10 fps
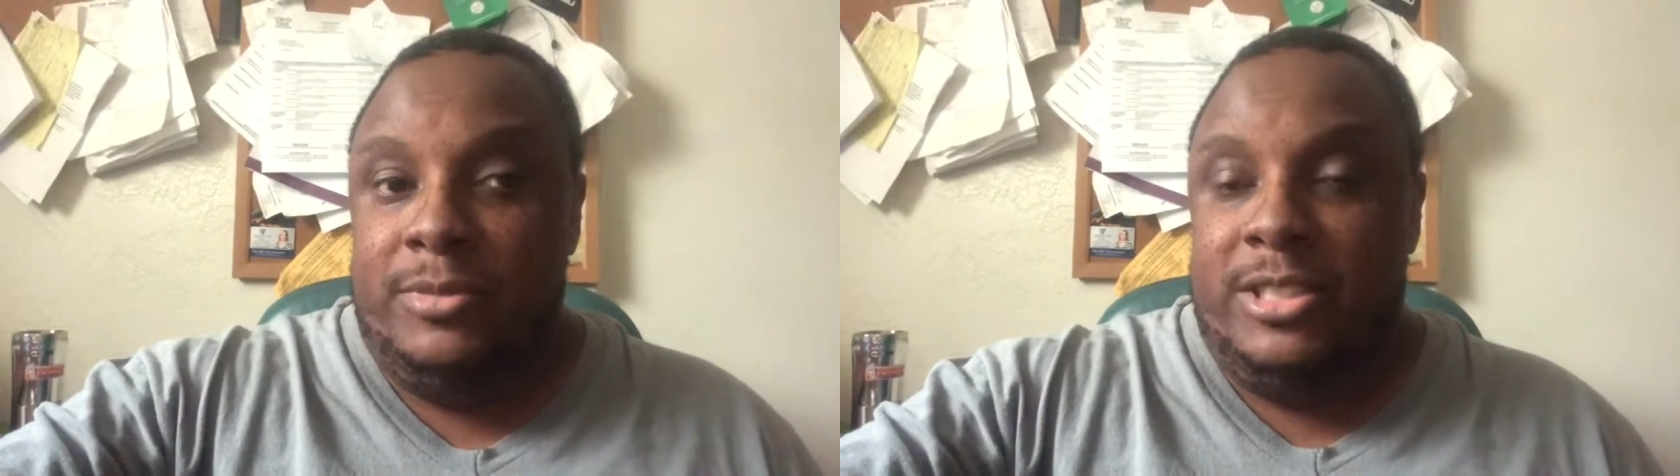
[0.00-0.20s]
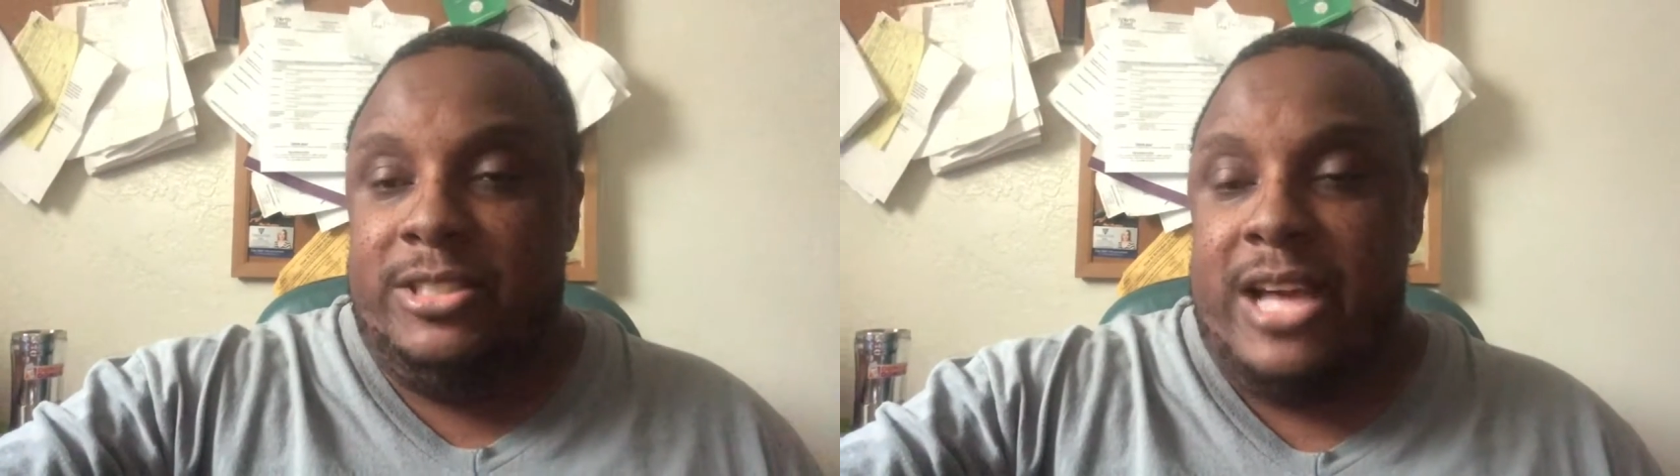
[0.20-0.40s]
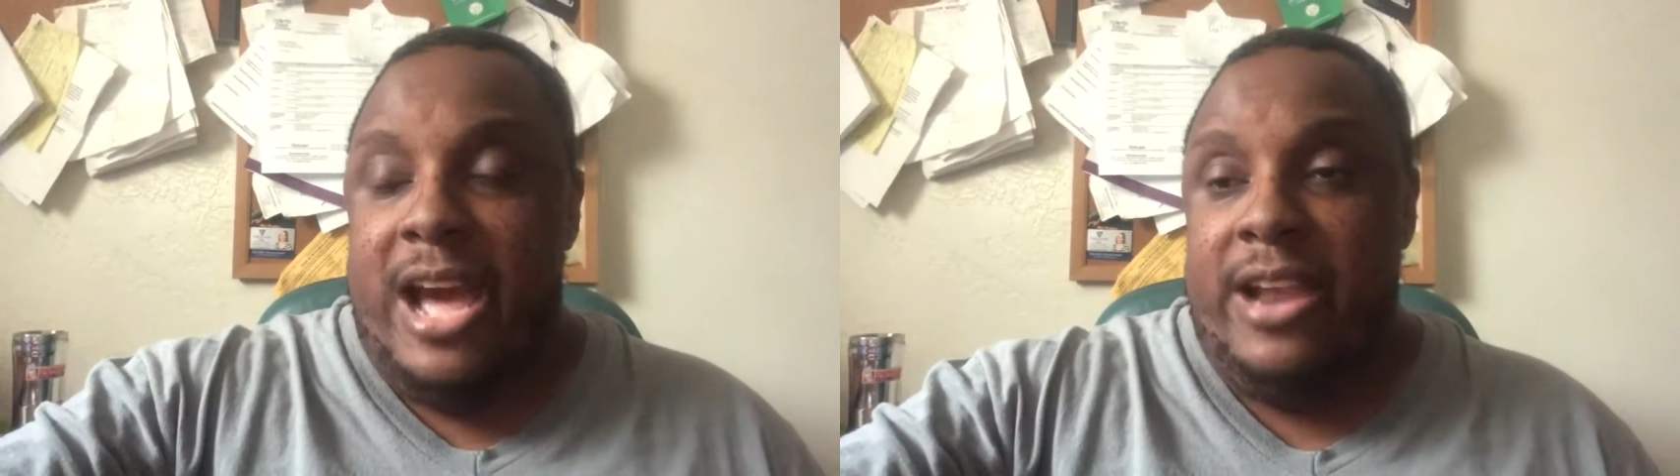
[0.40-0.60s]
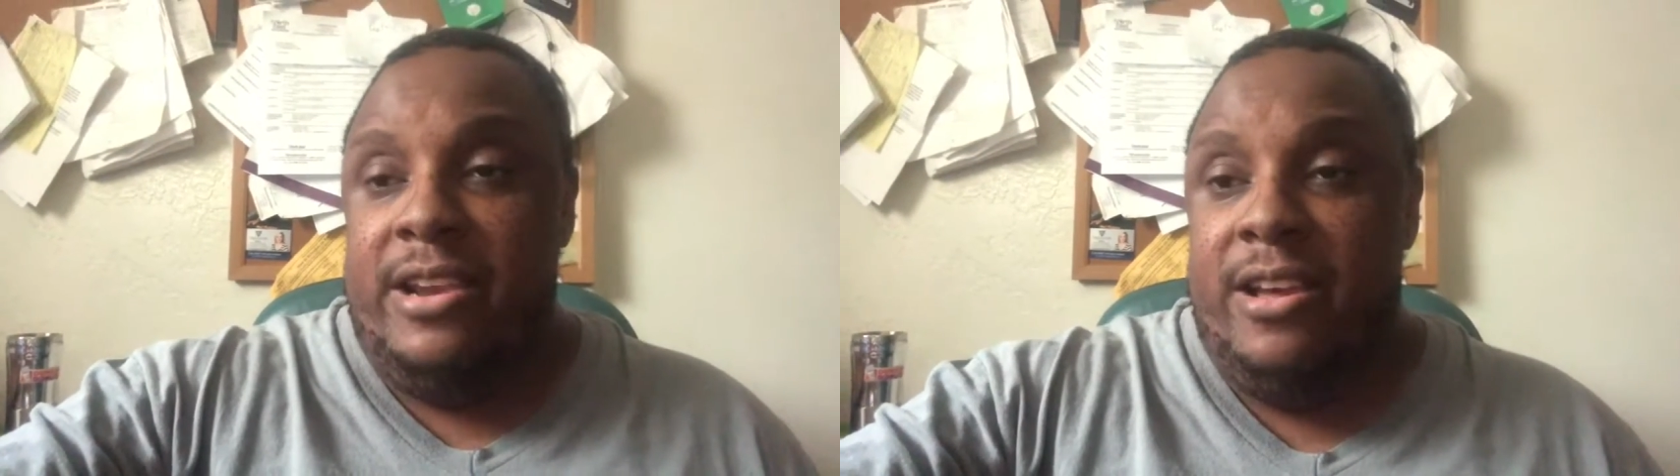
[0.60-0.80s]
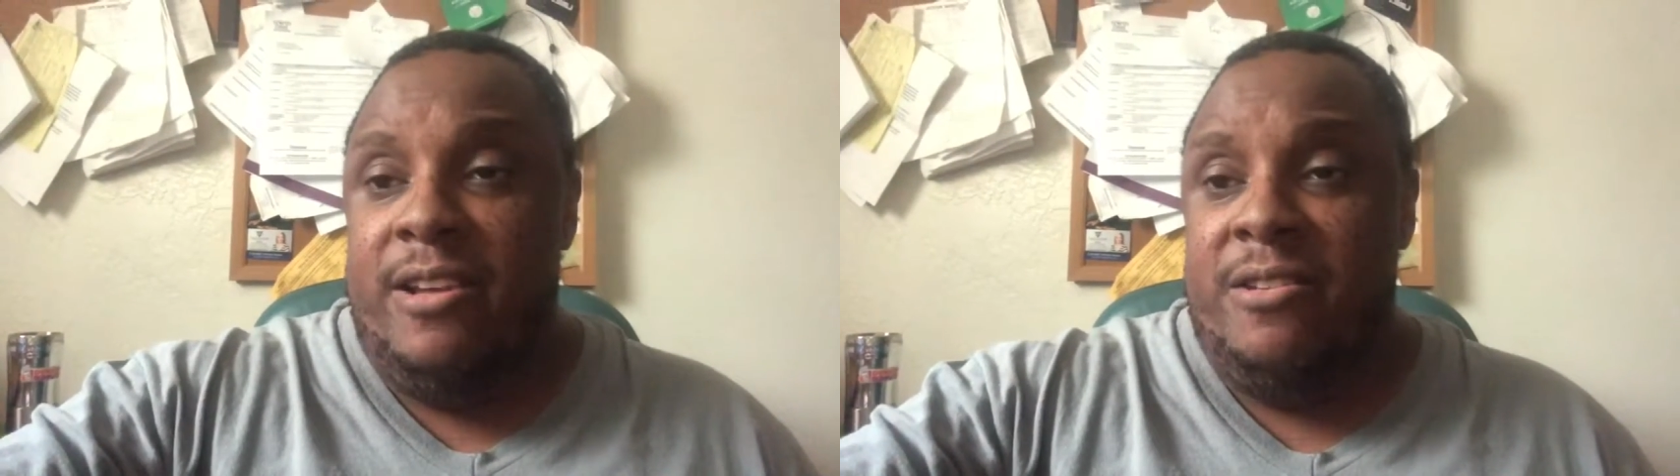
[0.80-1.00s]
sign
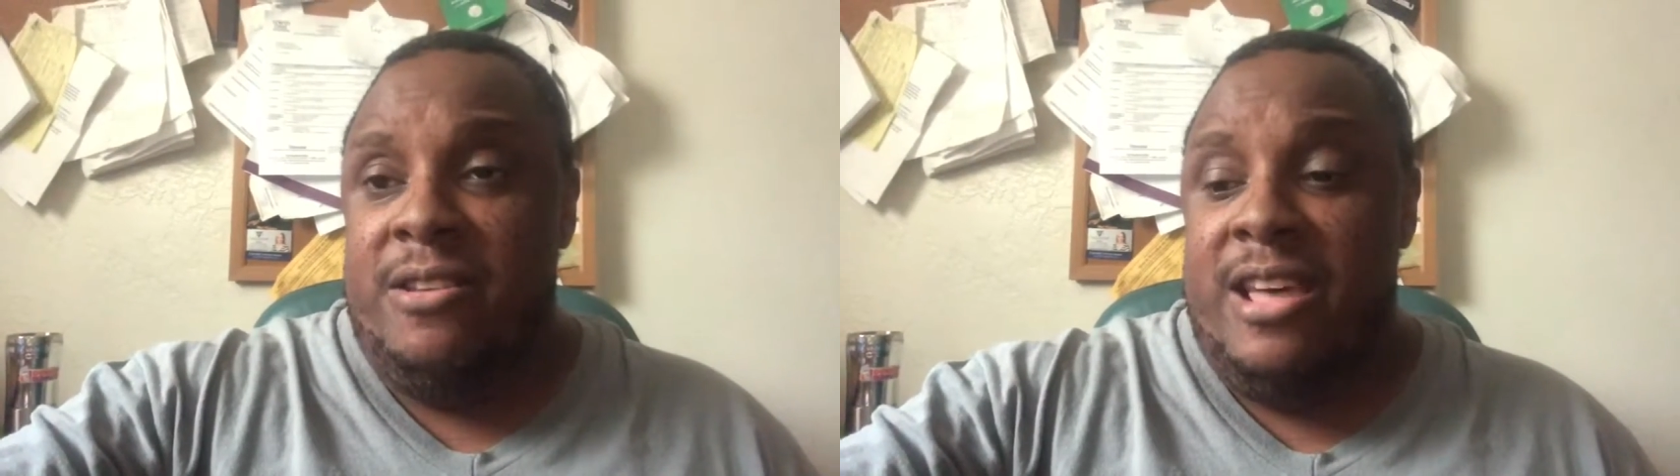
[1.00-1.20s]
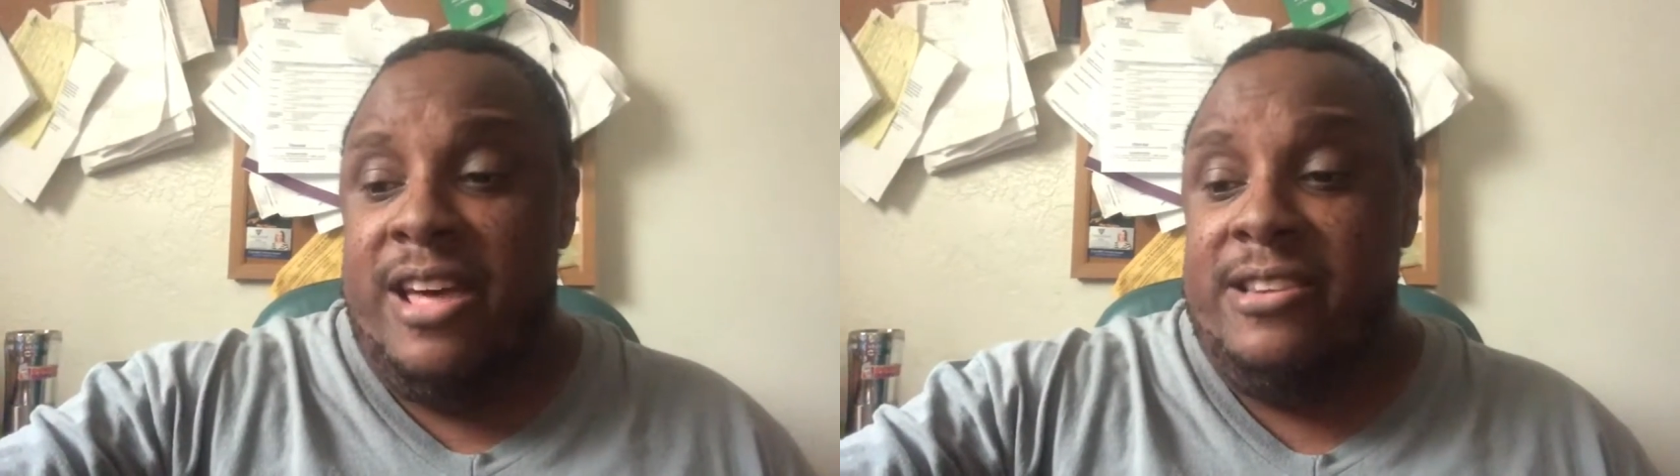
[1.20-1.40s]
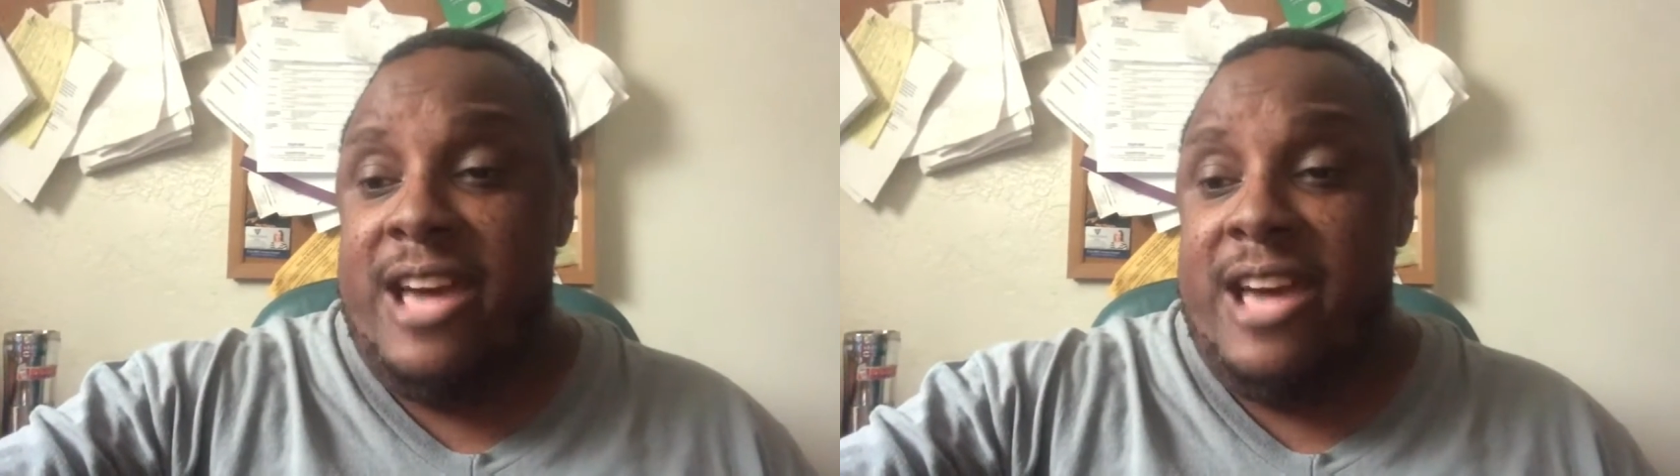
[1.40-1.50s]
the